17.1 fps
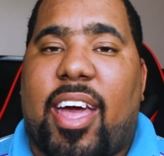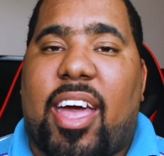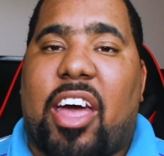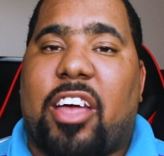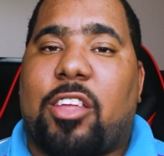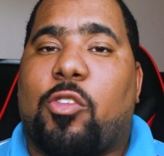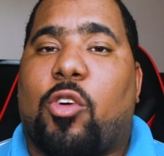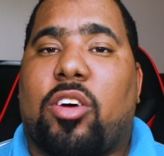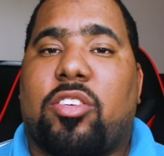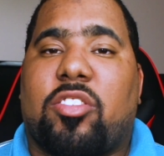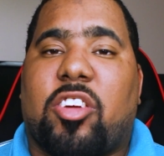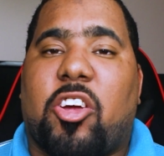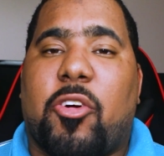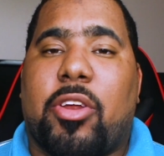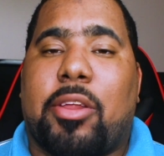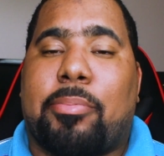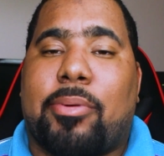As far as
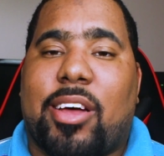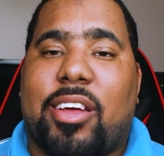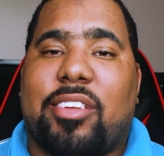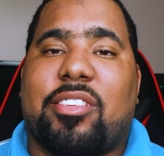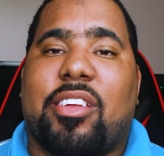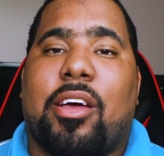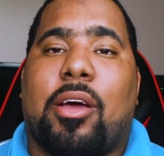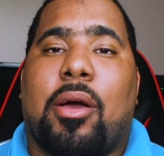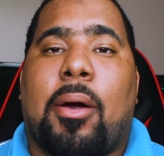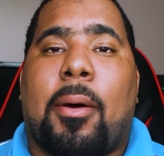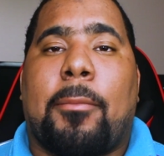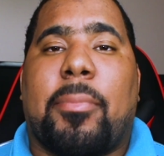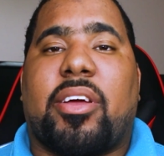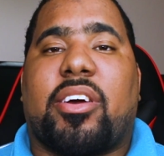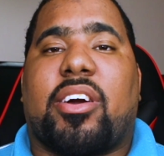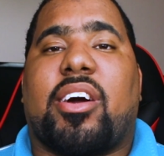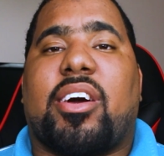Security Plus,
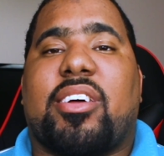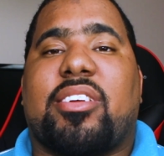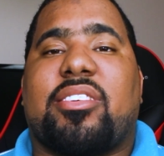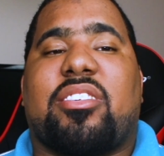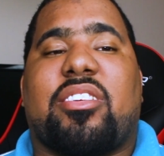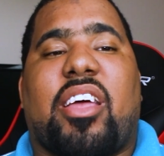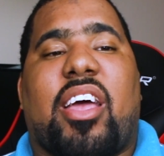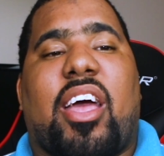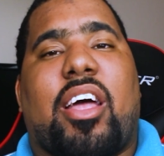because